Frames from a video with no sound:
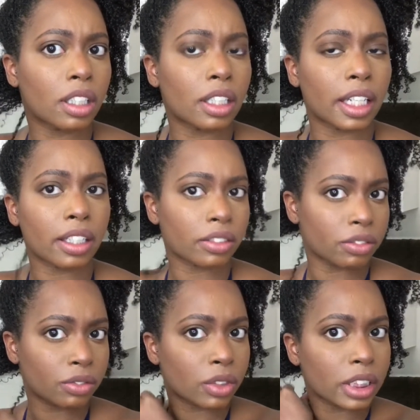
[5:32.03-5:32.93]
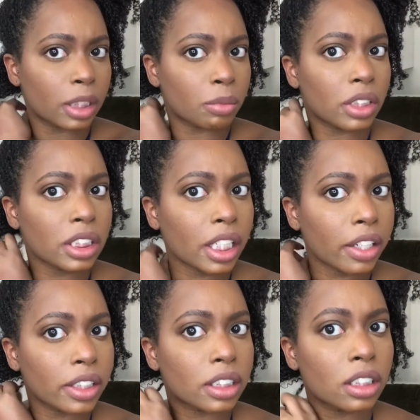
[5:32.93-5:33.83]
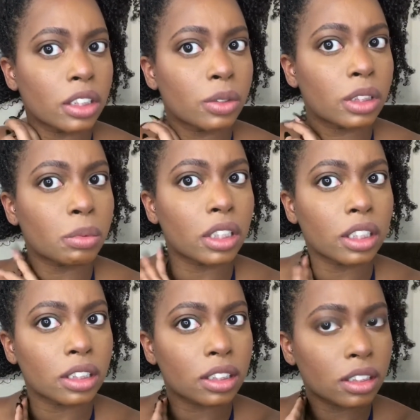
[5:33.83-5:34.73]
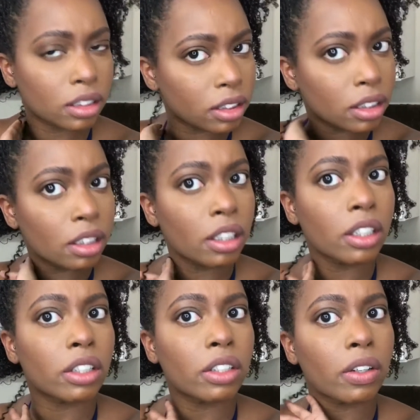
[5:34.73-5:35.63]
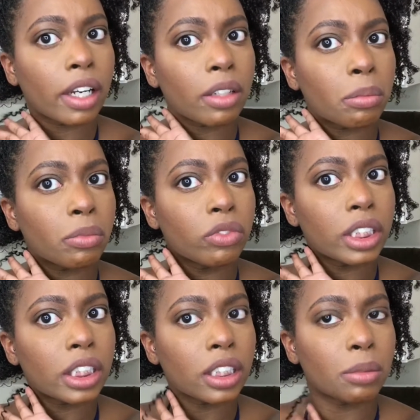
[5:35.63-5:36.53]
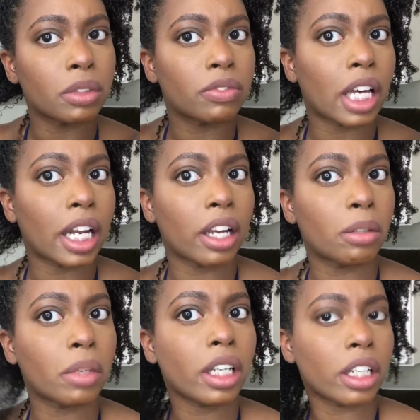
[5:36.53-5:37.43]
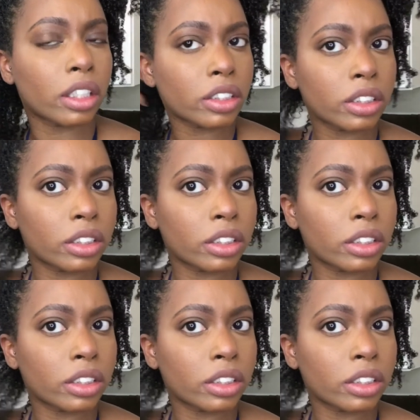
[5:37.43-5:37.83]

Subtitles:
like, for example, this hair is loose because, you know, I had recently been flat ironing my hair.